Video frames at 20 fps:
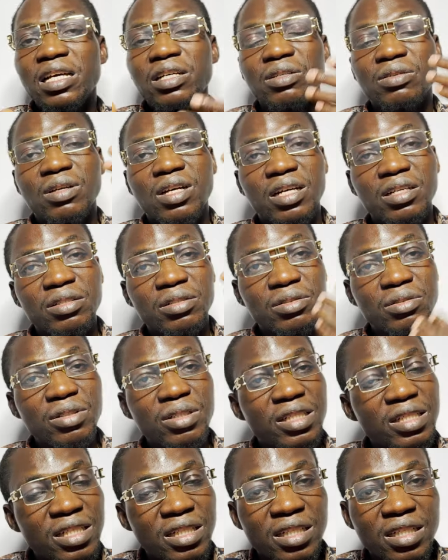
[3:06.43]
you can do
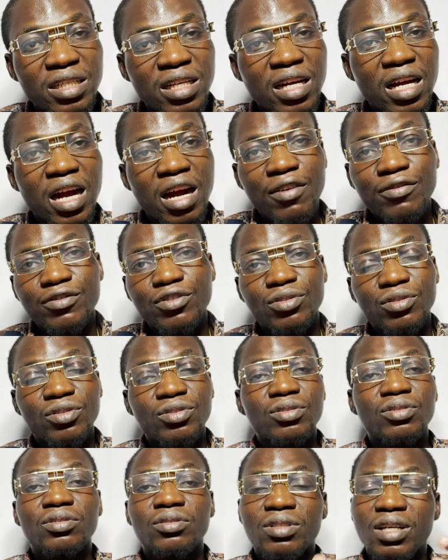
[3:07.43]
it in the
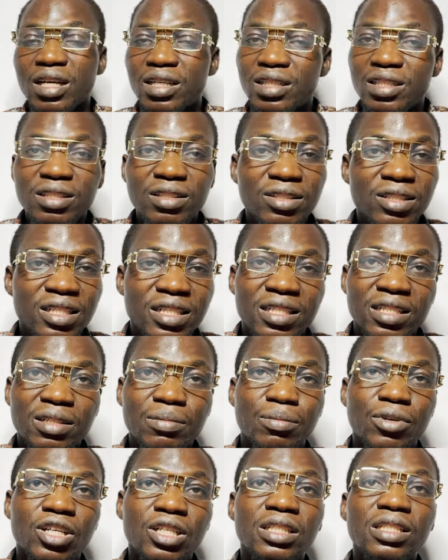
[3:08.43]
afternoon, you can do it in the
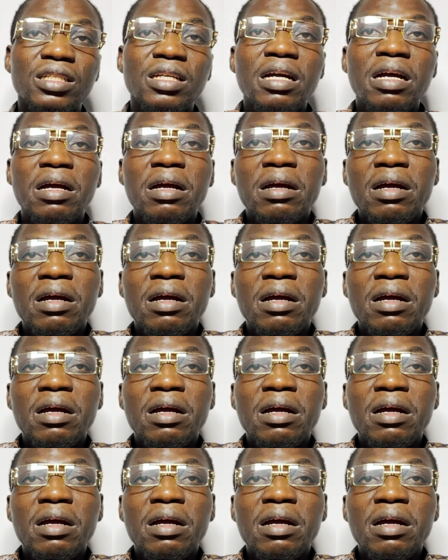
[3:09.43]
morning.